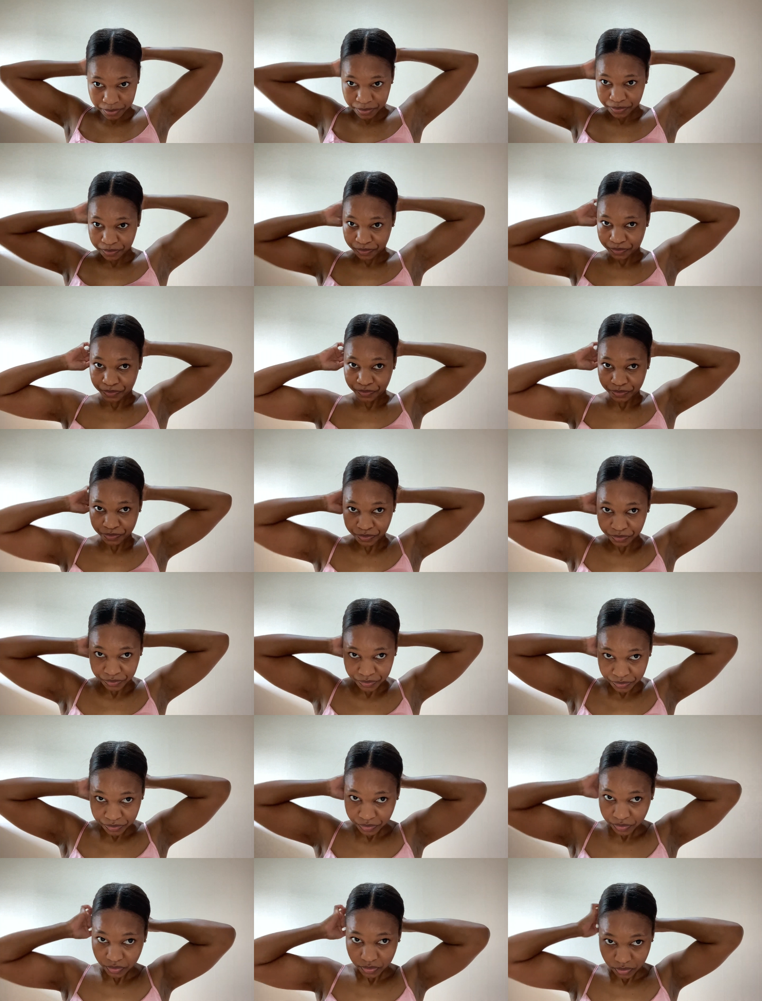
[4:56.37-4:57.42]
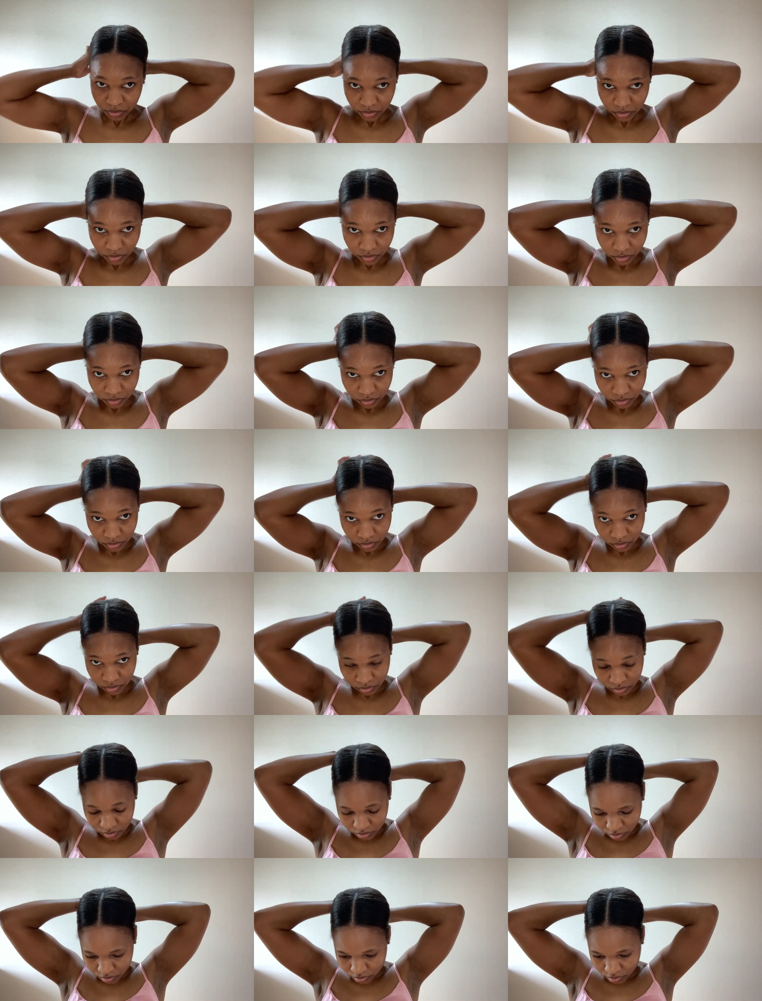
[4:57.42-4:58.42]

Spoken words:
No one is speaking in this clip.